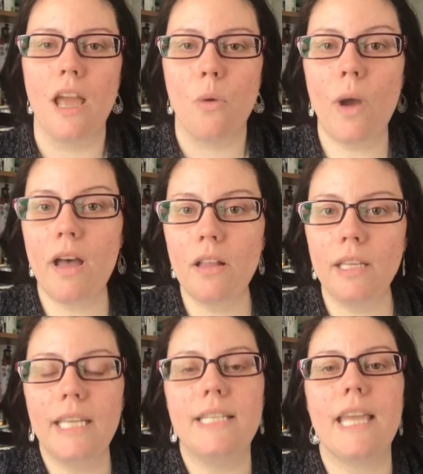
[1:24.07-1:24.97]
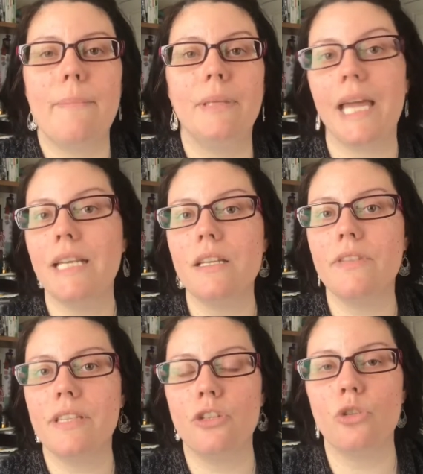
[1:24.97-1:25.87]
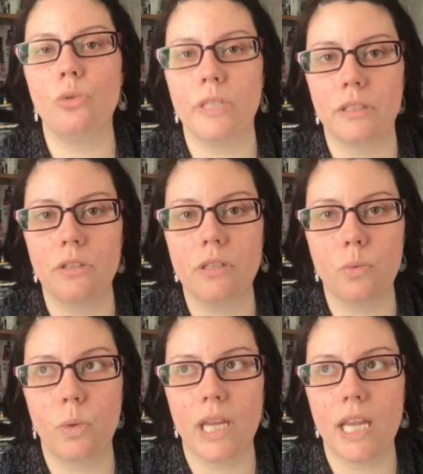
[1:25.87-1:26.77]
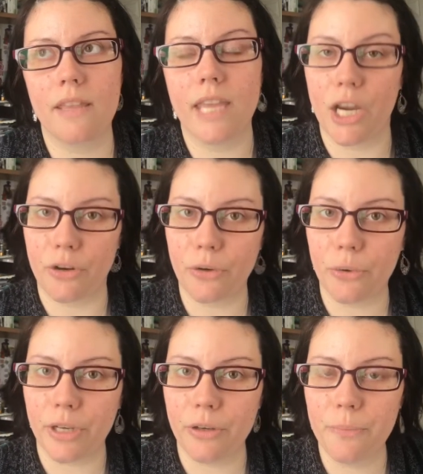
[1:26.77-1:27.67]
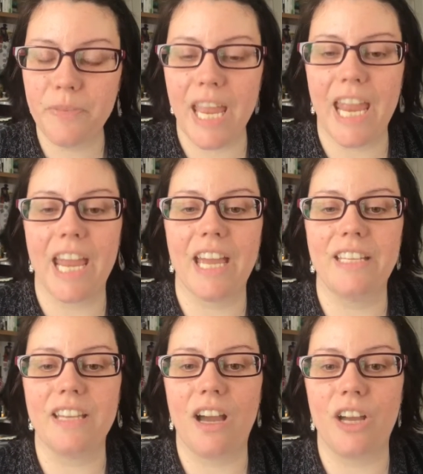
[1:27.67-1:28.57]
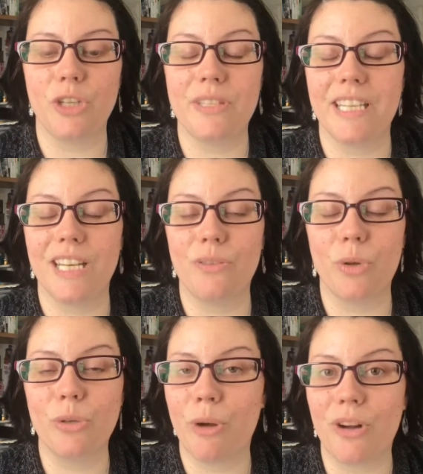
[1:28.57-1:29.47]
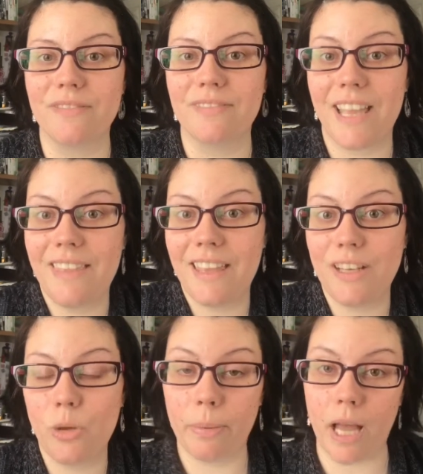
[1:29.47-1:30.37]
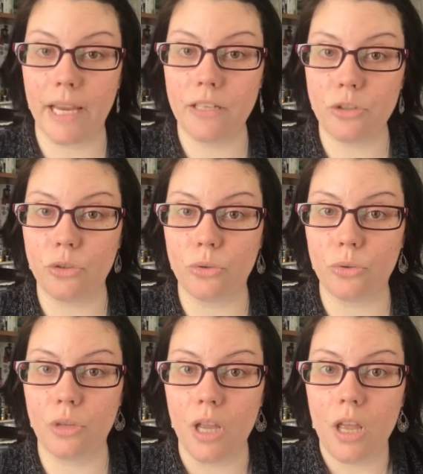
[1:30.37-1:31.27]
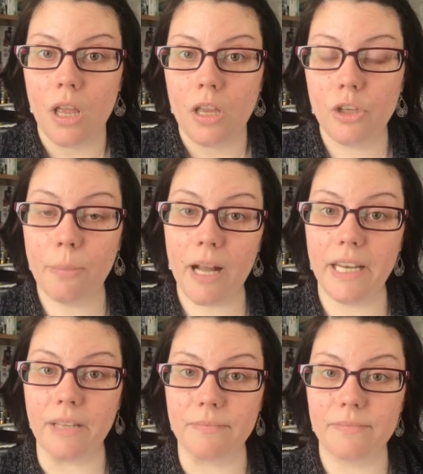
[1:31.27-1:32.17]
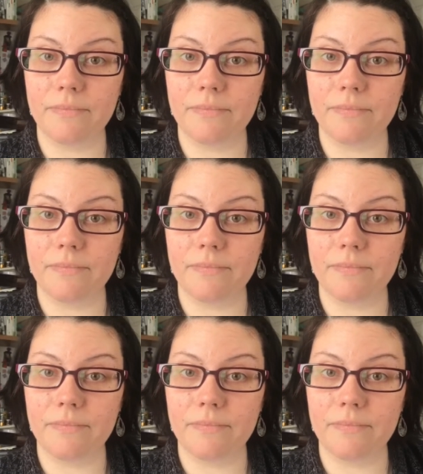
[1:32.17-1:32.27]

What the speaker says: Well, it is a blend of essential oils with carrier oil, and you stick it in a roller ball, and then you apply it to your body.